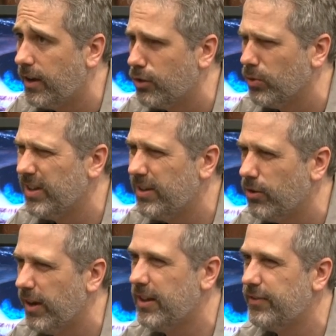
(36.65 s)
gorilla
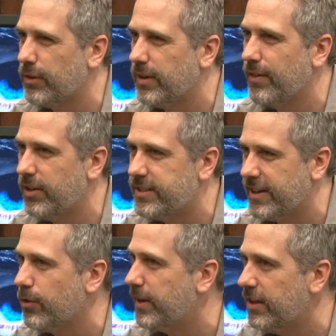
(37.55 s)
or elephant or whatever it is that
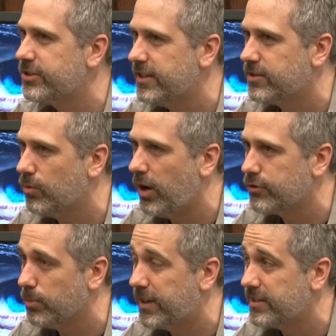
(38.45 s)
everybody else needs to watch
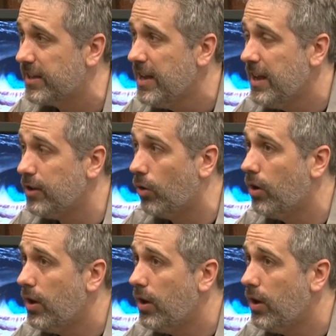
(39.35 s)
for, because, you know,